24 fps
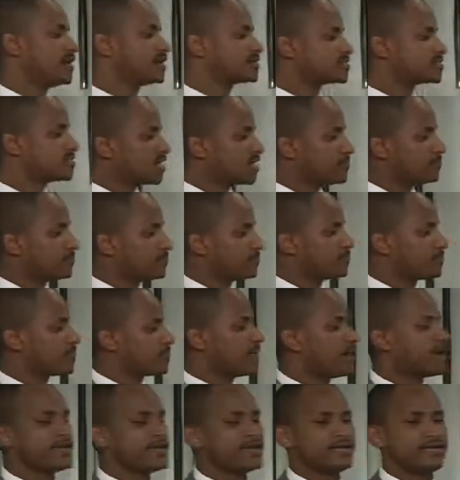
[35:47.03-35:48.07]
step,
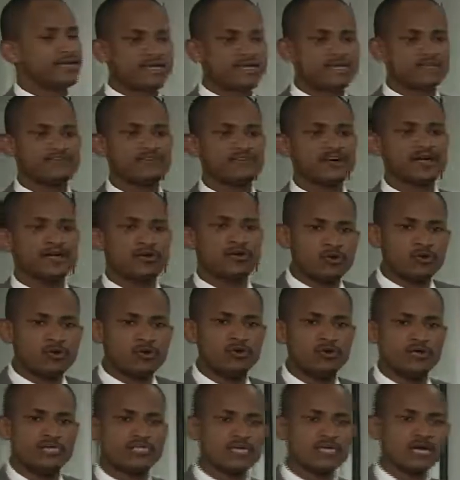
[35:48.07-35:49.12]
identify on
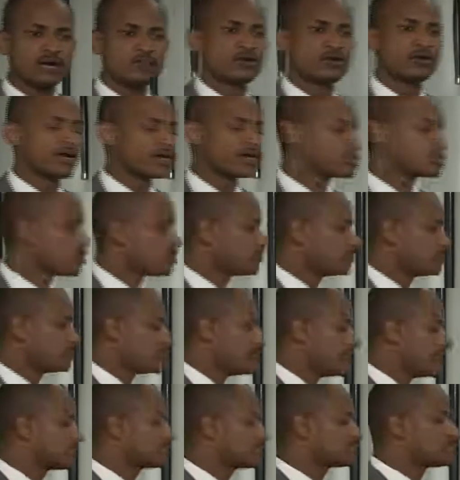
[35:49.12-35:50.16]
which carbon atom
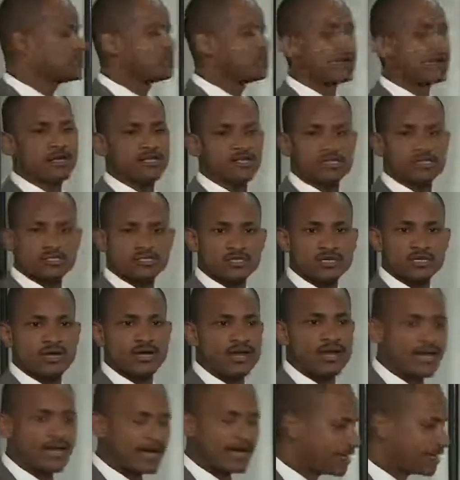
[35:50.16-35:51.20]
does the branch
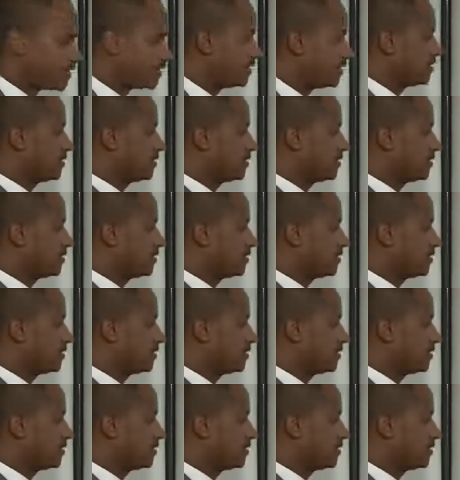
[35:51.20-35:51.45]
lie.